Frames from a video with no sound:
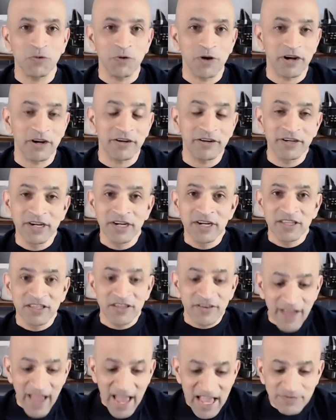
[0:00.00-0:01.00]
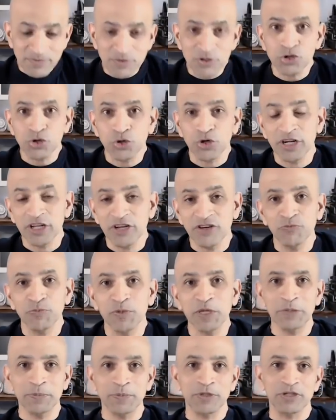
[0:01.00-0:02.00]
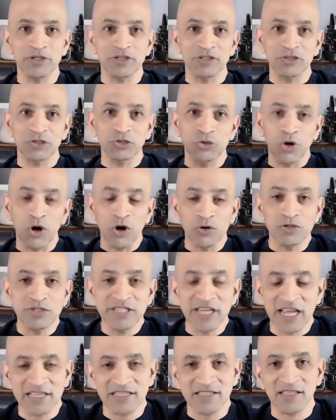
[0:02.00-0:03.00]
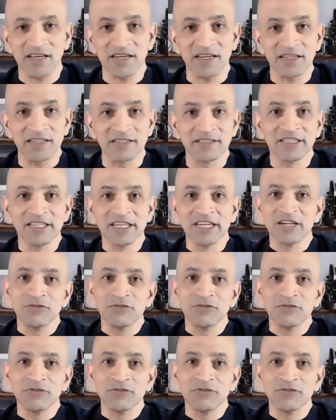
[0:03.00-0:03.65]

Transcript: where the vast majority of people who own Tesla